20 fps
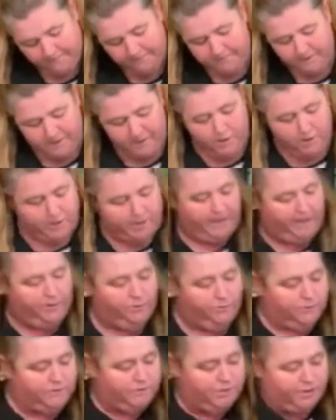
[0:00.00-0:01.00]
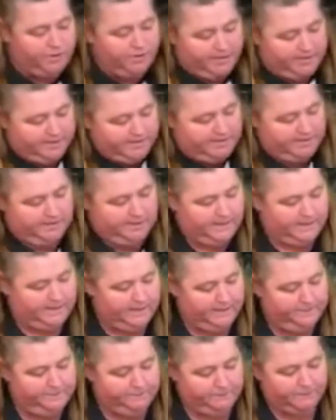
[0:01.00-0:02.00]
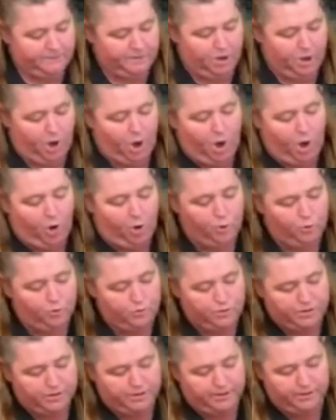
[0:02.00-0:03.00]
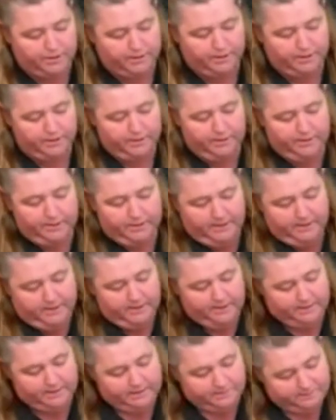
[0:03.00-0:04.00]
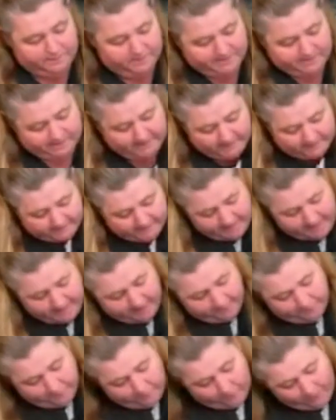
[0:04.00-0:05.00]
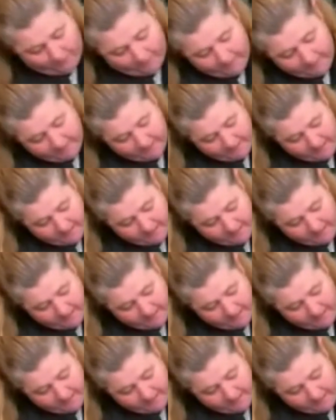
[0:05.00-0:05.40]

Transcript: You can also hold the particular hair away,